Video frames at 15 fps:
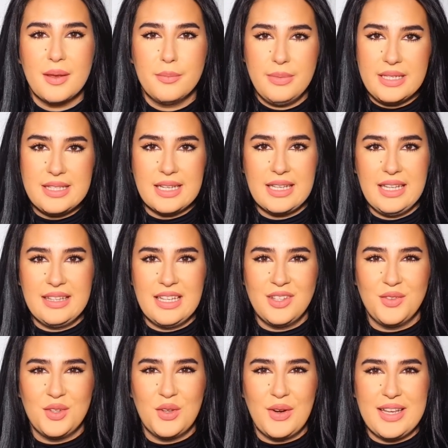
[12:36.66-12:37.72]
Basically, in that
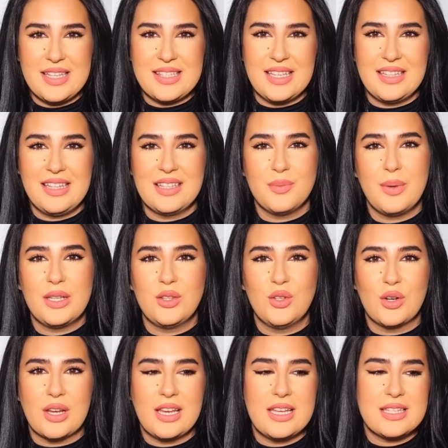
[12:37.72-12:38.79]
video, I said that
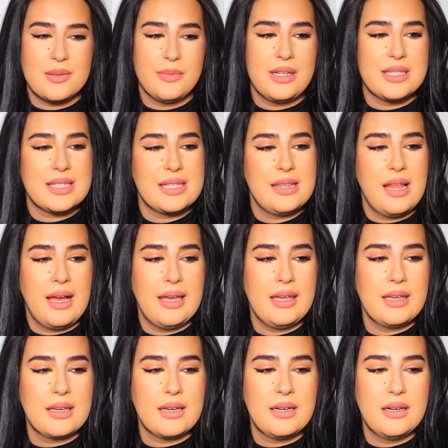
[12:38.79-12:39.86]
Mandorle smells
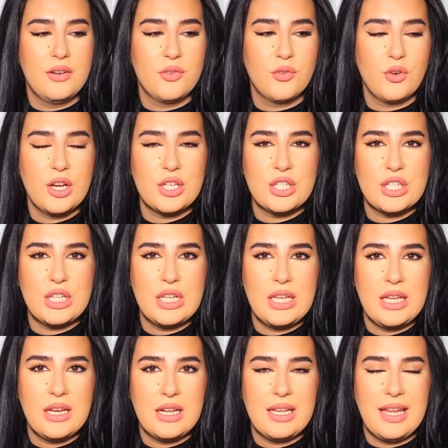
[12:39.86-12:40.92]
like a
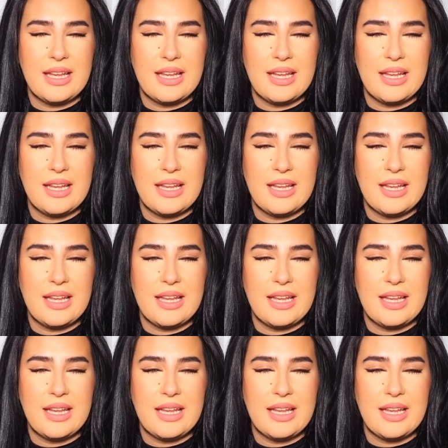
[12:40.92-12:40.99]
freshly